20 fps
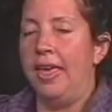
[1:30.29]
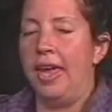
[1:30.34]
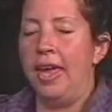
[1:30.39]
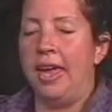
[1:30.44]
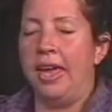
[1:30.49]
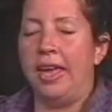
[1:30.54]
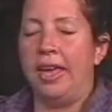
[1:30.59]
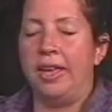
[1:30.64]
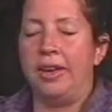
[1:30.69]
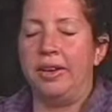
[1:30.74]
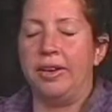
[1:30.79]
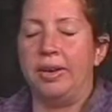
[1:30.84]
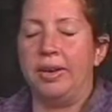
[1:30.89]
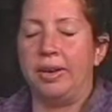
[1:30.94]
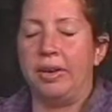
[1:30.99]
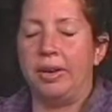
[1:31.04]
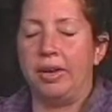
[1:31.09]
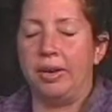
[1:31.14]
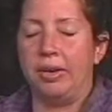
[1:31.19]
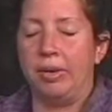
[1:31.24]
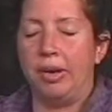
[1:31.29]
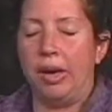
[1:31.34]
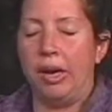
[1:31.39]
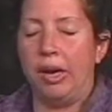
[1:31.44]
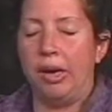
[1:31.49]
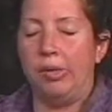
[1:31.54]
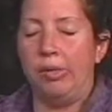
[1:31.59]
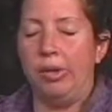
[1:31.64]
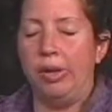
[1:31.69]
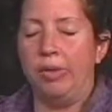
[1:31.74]
And
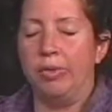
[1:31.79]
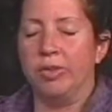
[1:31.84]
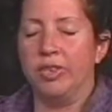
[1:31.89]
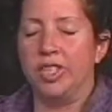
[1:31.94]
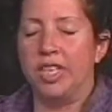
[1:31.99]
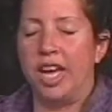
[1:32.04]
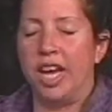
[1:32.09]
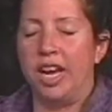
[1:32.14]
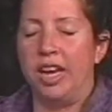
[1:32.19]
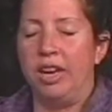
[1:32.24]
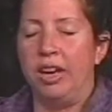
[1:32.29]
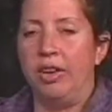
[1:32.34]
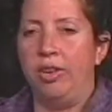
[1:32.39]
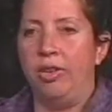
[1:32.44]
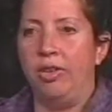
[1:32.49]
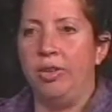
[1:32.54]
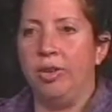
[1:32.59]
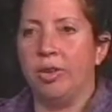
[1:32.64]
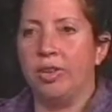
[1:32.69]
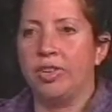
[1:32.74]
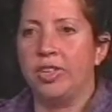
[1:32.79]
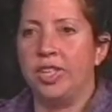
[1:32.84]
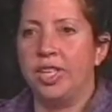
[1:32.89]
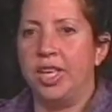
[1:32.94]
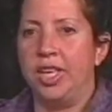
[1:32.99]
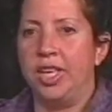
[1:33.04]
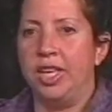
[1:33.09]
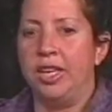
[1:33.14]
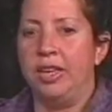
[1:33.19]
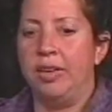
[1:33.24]
we resided in New York
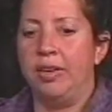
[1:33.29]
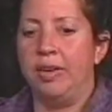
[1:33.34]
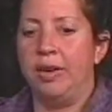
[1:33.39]
City